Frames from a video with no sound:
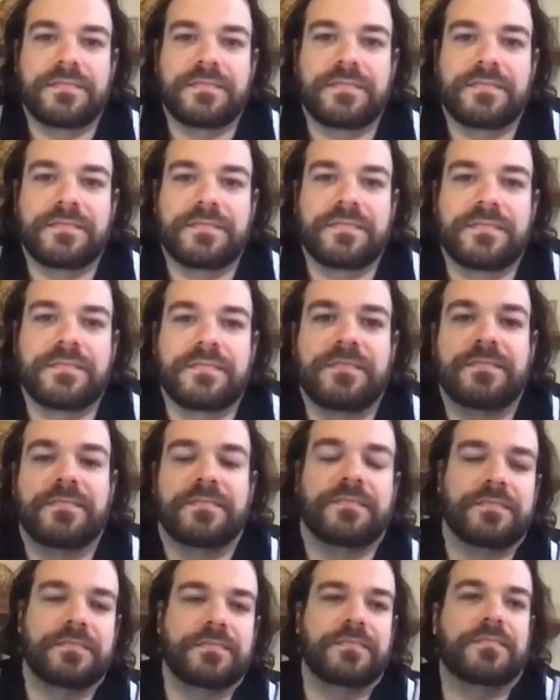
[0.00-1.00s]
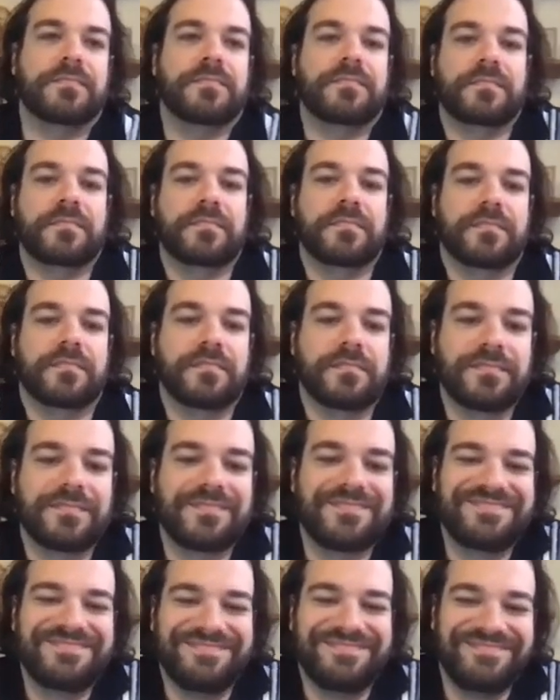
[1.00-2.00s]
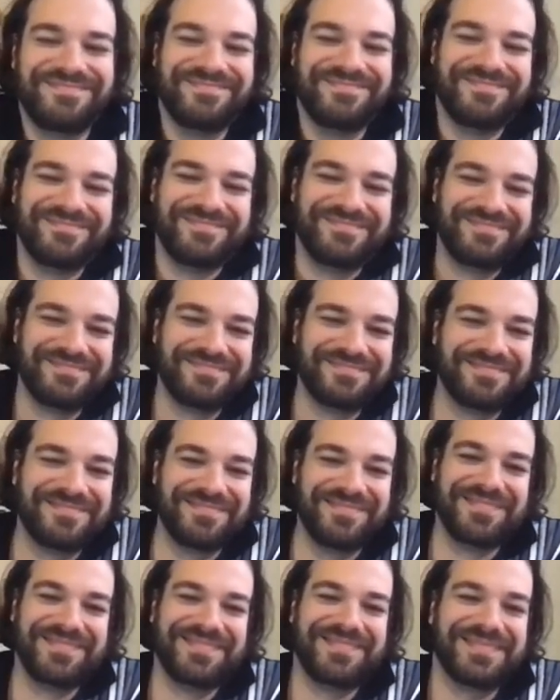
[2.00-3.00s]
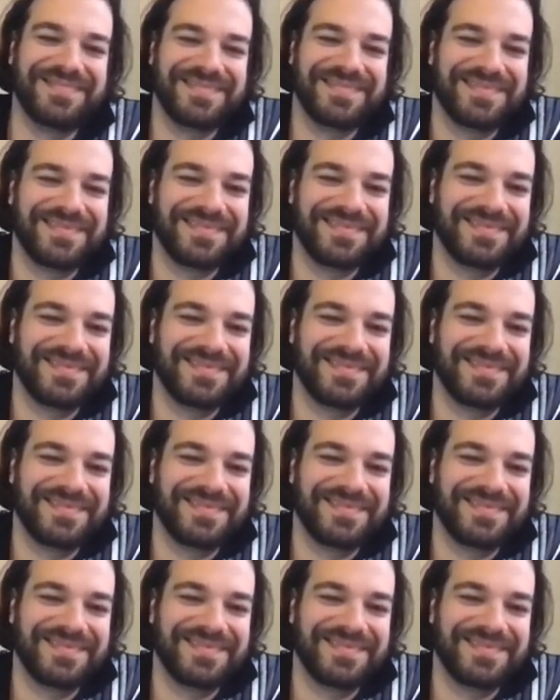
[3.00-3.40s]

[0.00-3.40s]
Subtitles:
No words are spoken by the person on screen.